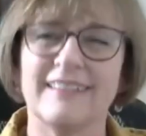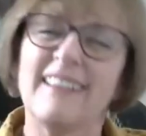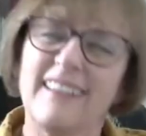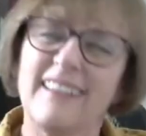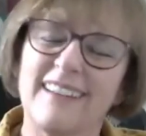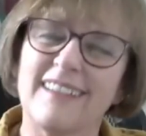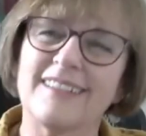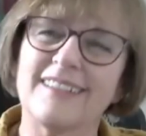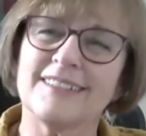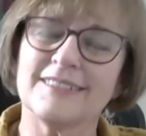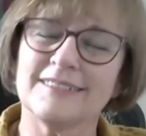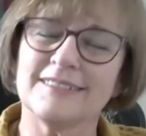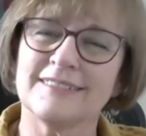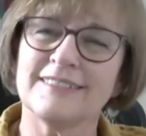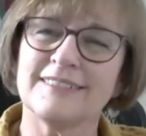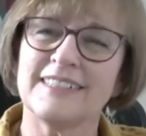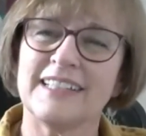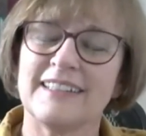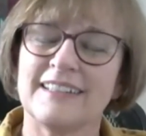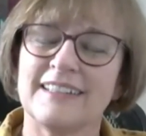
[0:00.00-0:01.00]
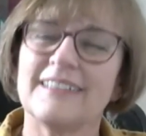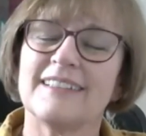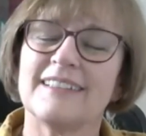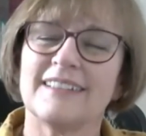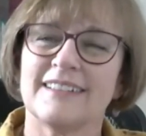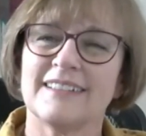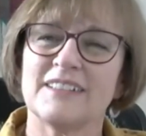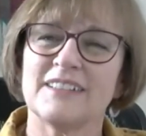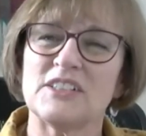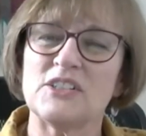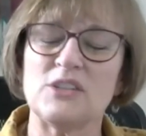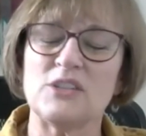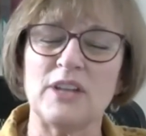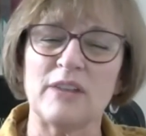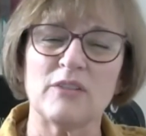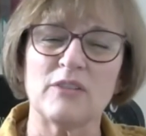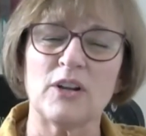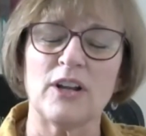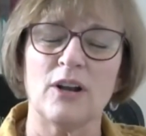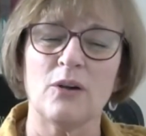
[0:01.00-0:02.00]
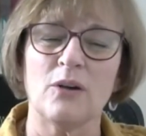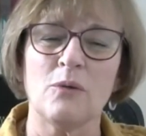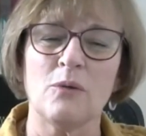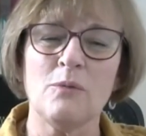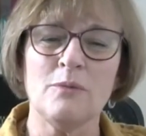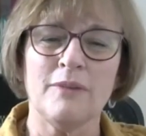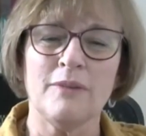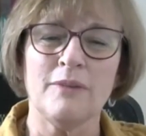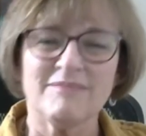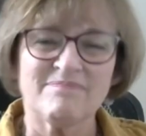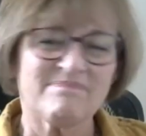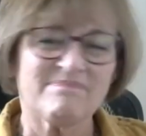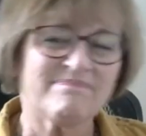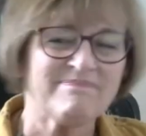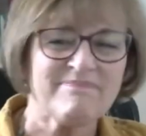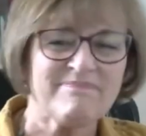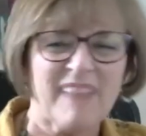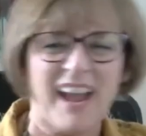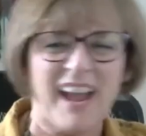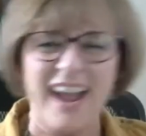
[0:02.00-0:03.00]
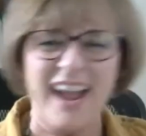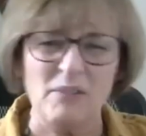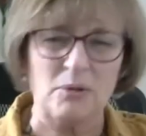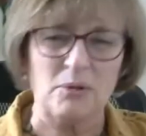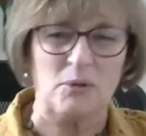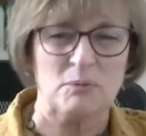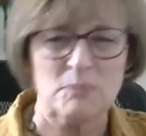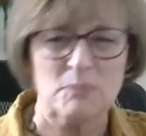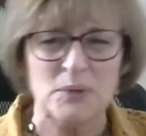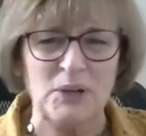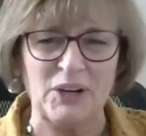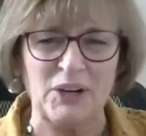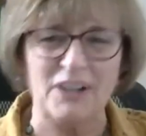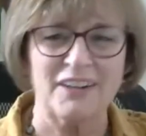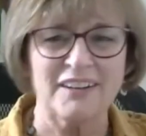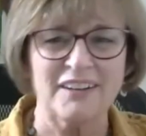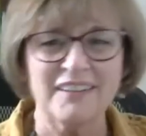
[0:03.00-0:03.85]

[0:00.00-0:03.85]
Yeah. Do you ever go, I wrote a book?